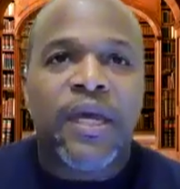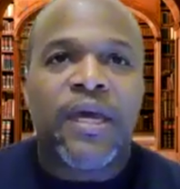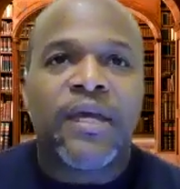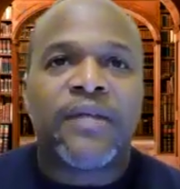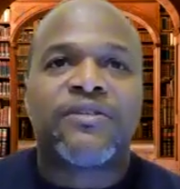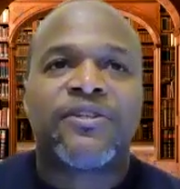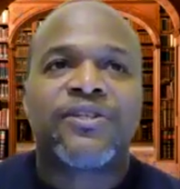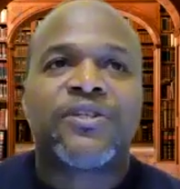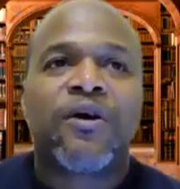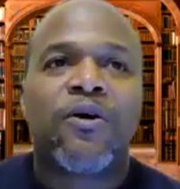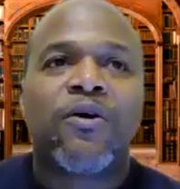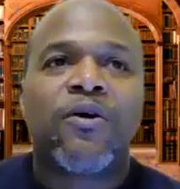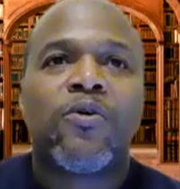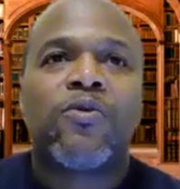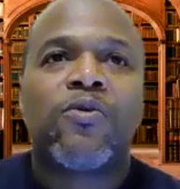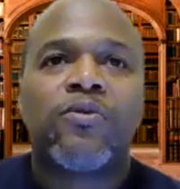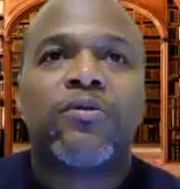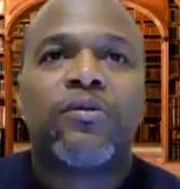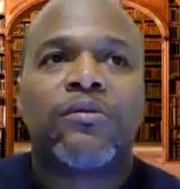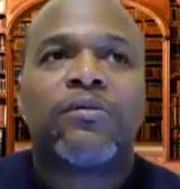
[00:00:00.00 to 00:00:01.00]
And
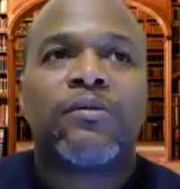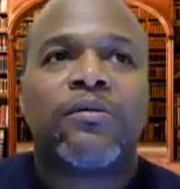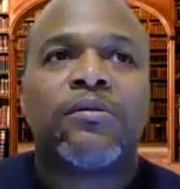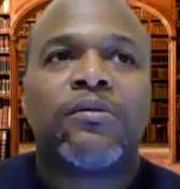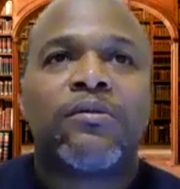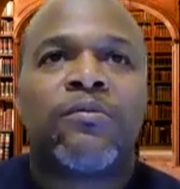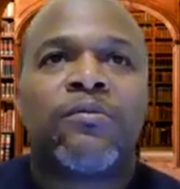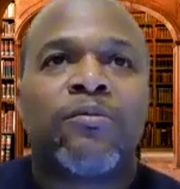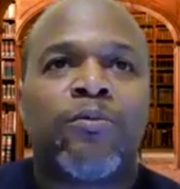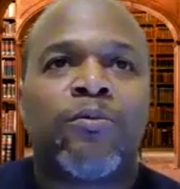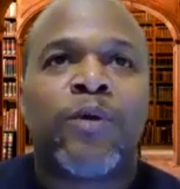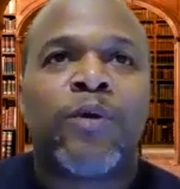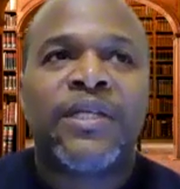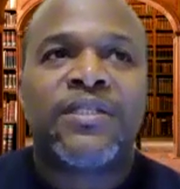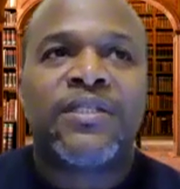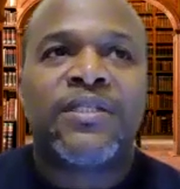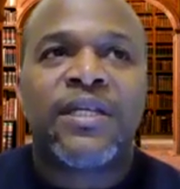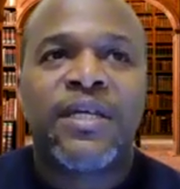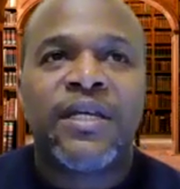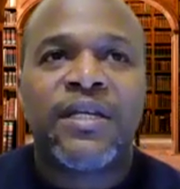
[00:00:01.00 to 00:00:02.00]
so we
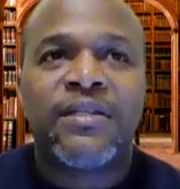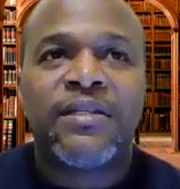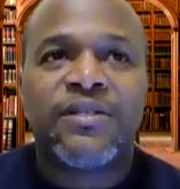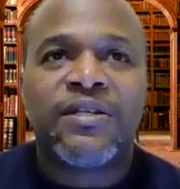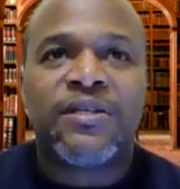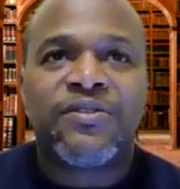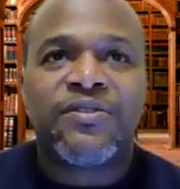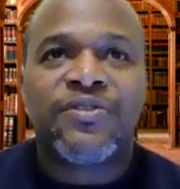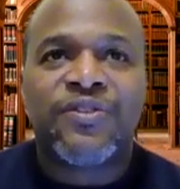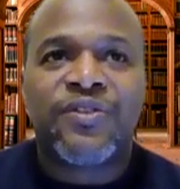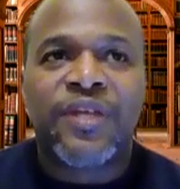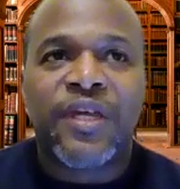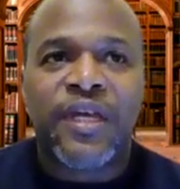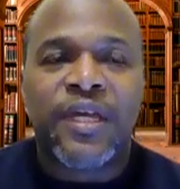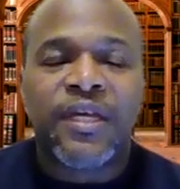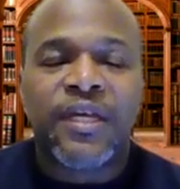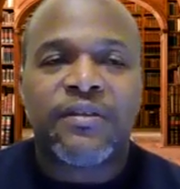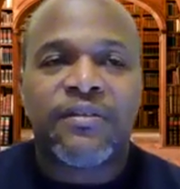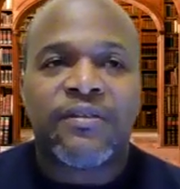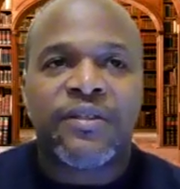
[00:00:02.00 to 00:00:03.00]
tend to
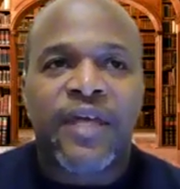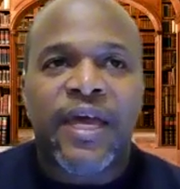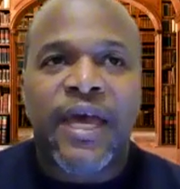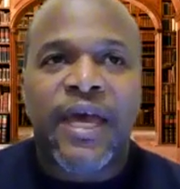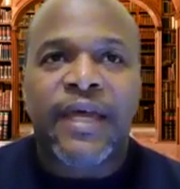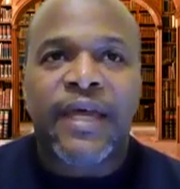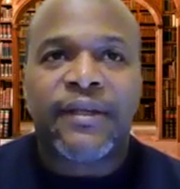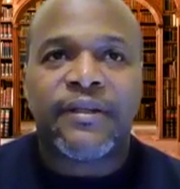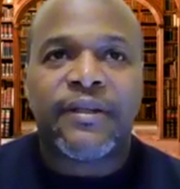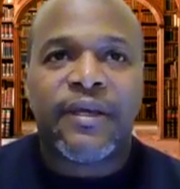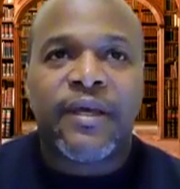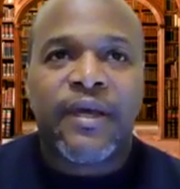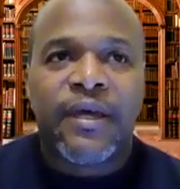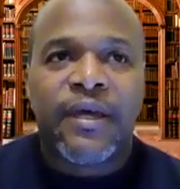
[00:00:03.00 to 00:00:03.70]
think that